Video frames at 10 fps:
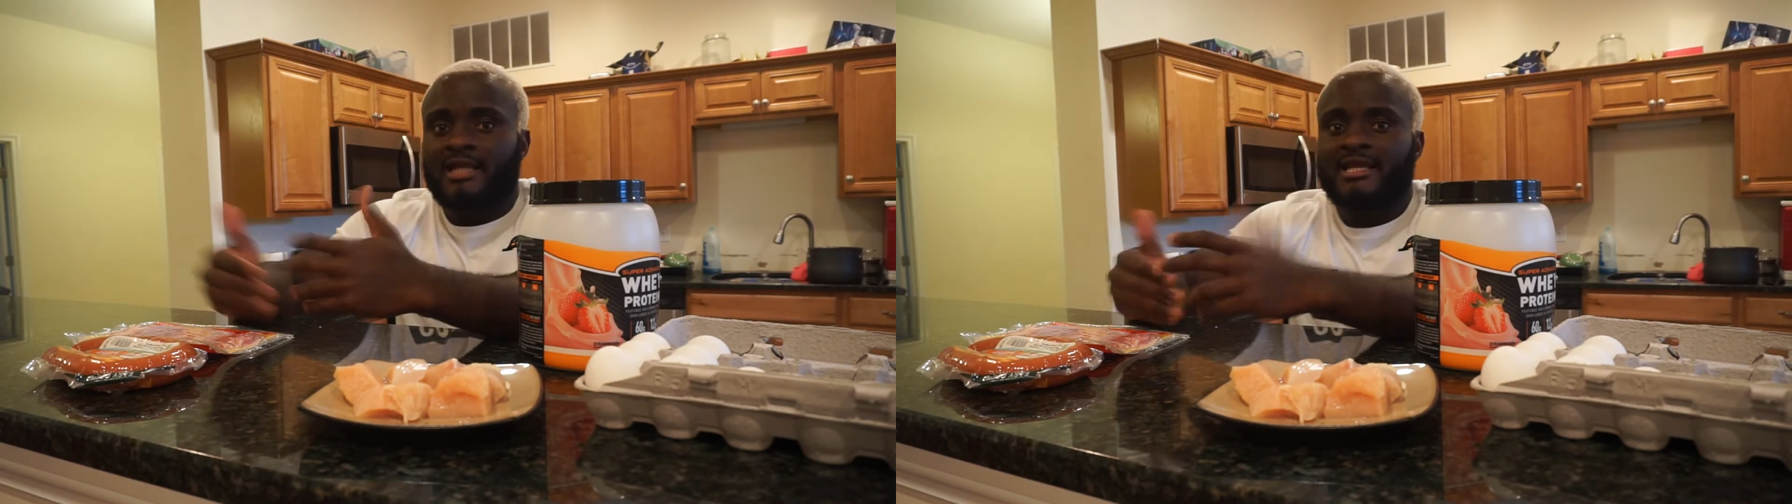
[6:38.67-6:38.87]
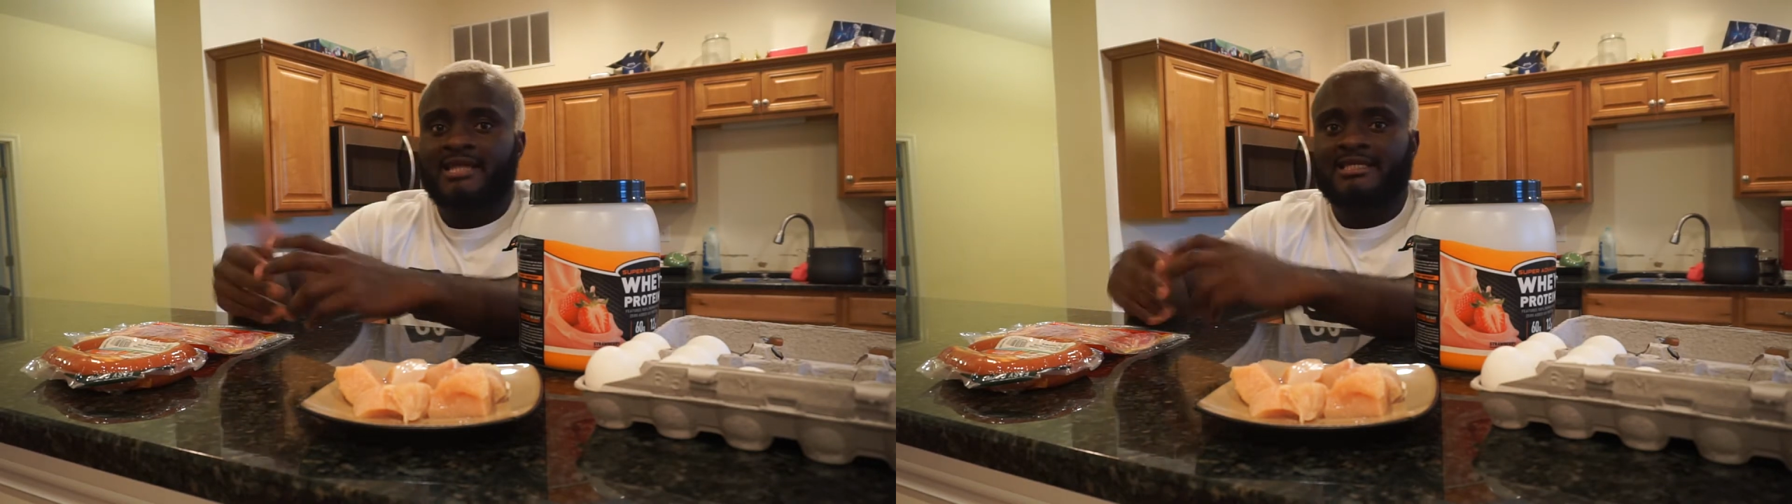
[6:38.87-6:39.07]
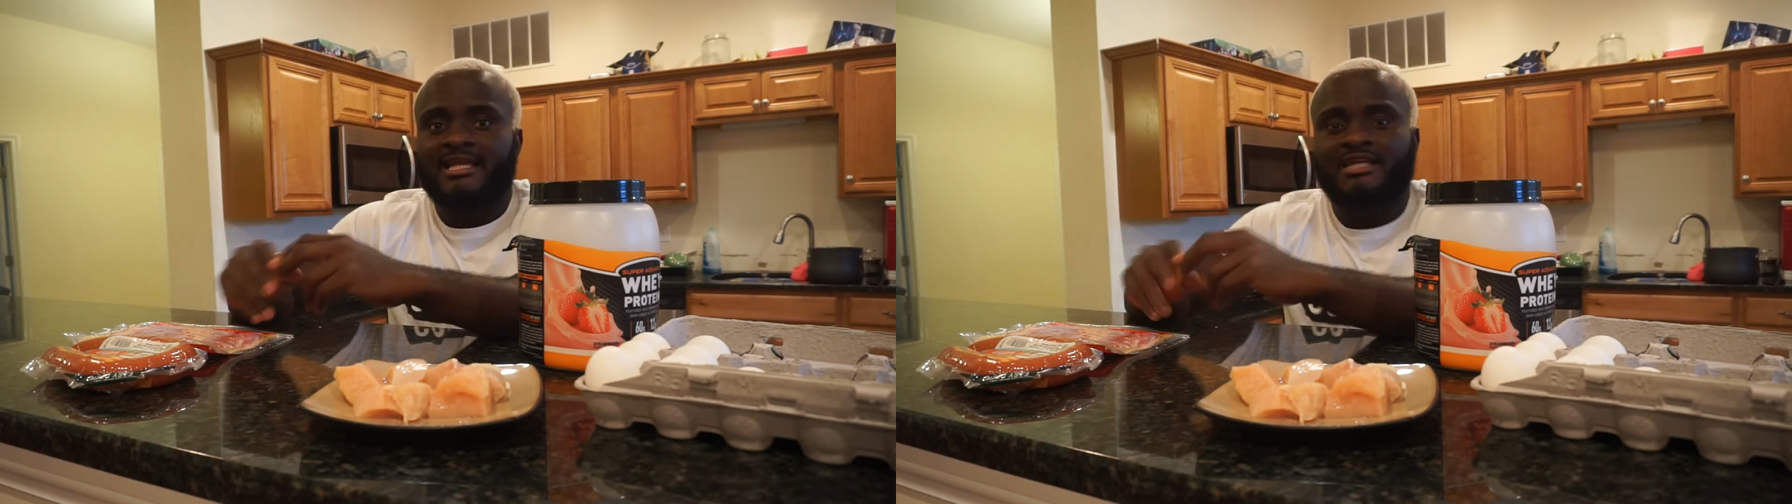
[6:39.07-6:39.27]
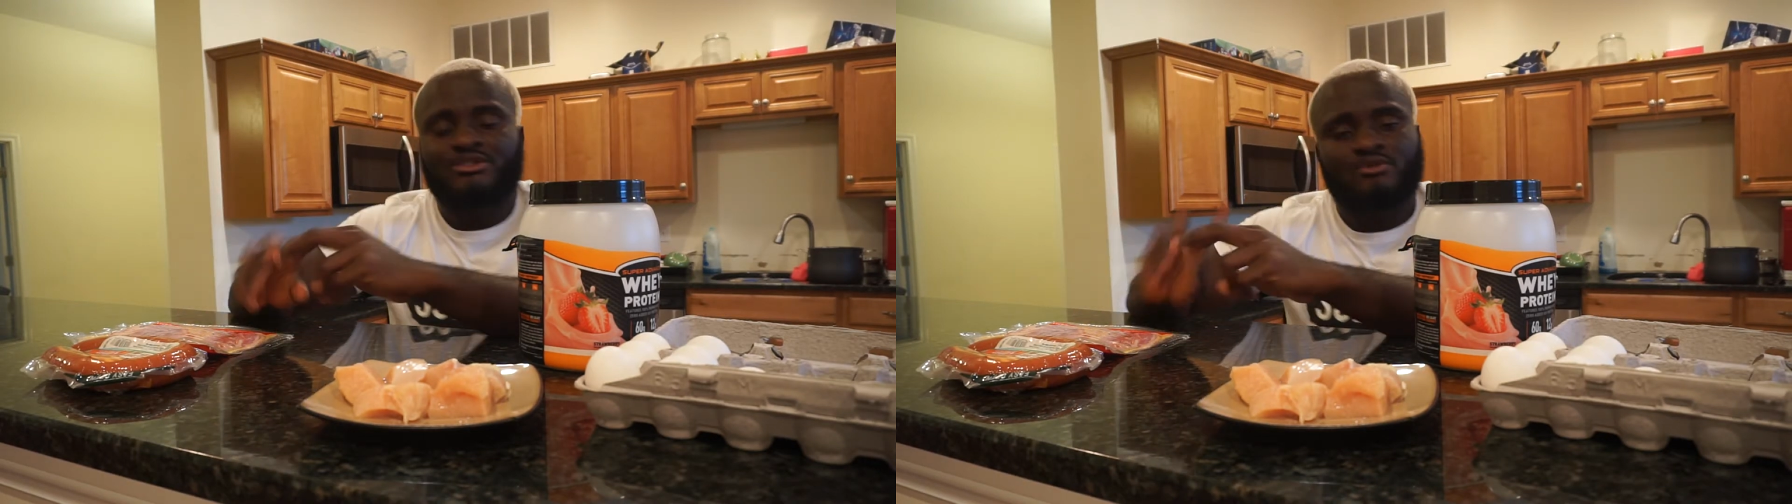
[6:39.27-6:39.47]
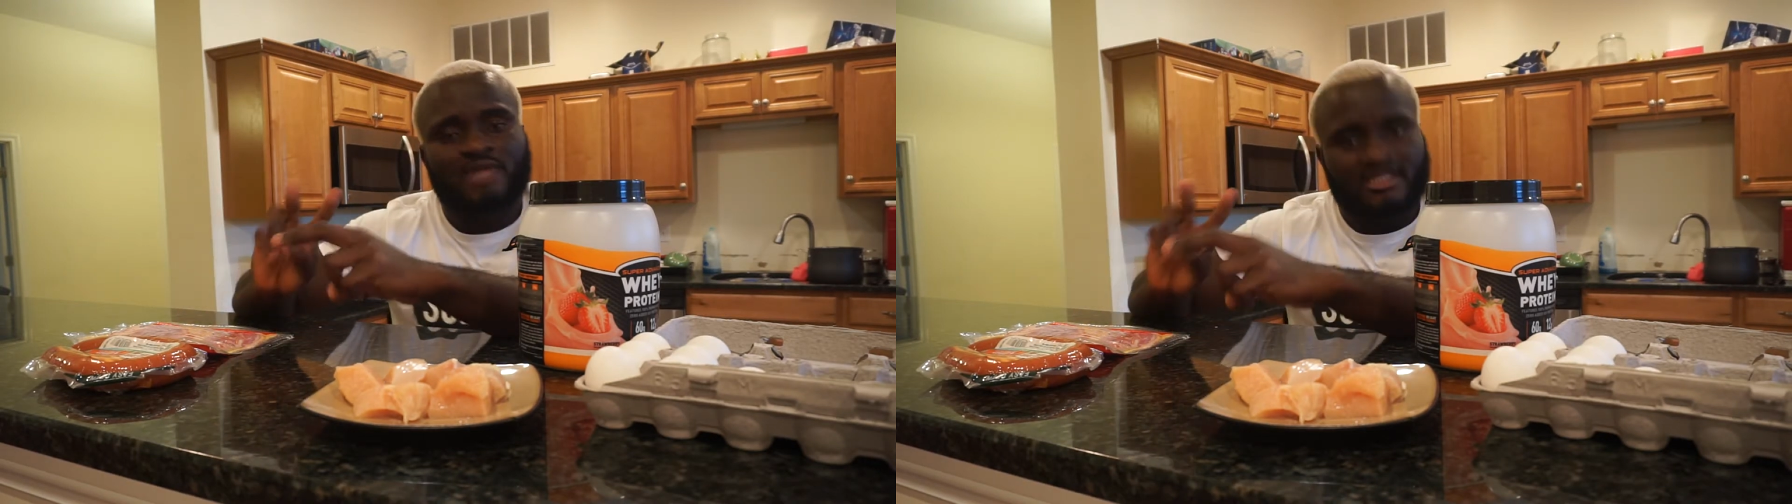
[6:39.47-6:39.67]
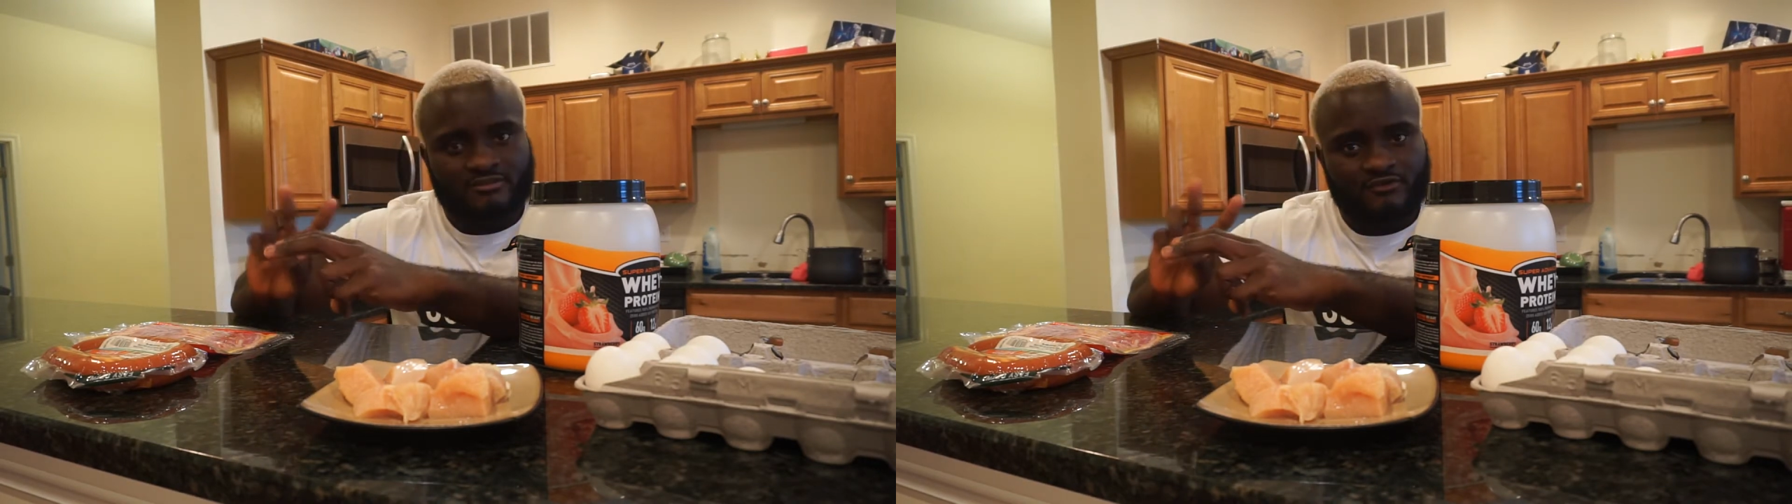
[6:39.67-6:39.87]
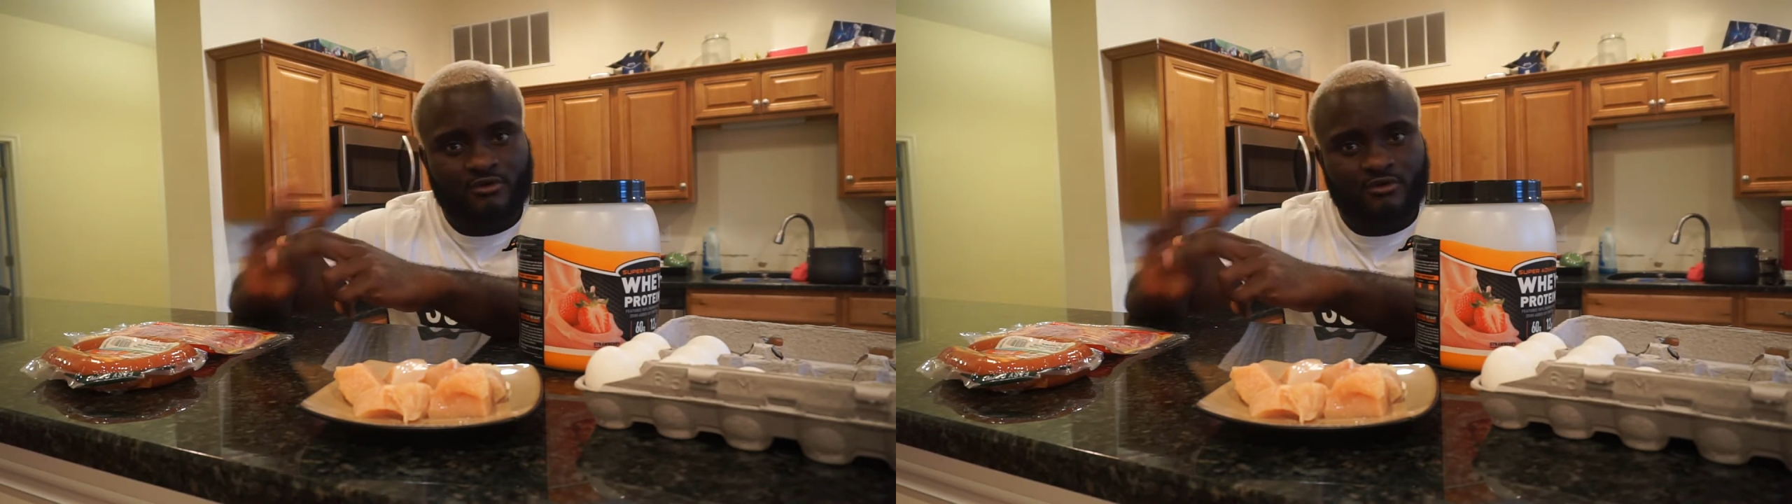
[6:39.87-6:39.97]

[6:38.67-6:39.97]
like there are like two kinds of